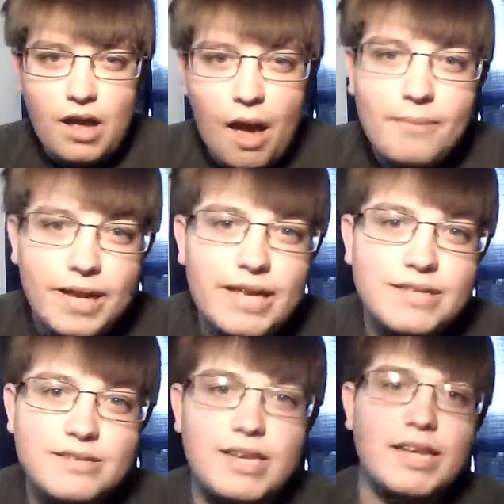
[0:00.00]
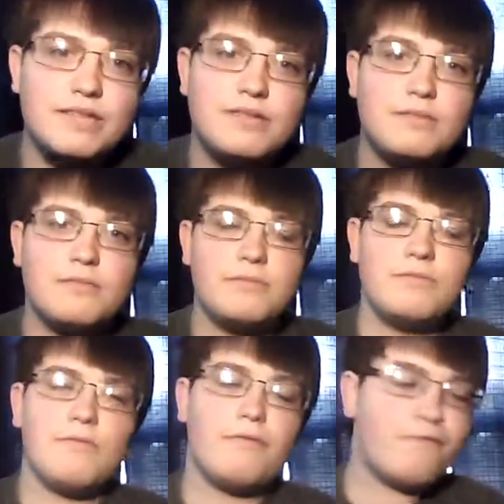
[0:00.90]
I mean, it's
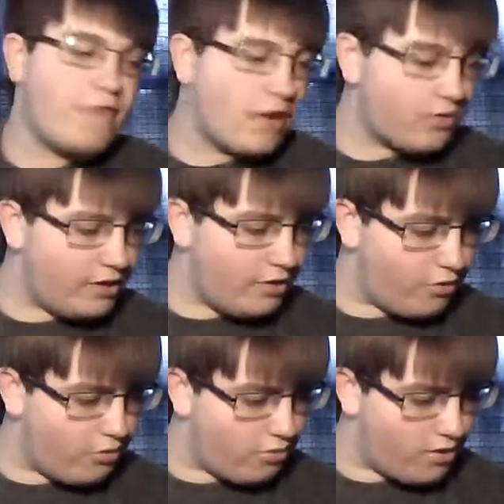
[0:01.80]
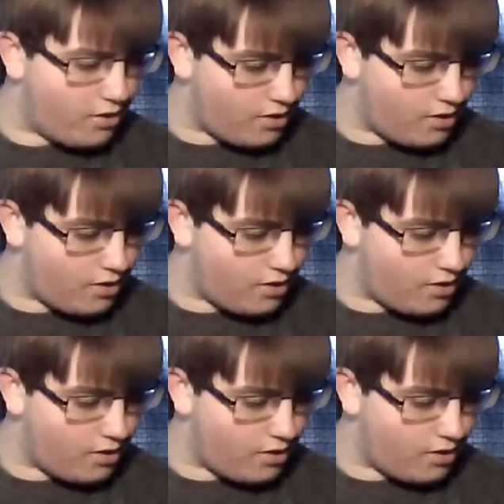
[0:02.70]
fairly new.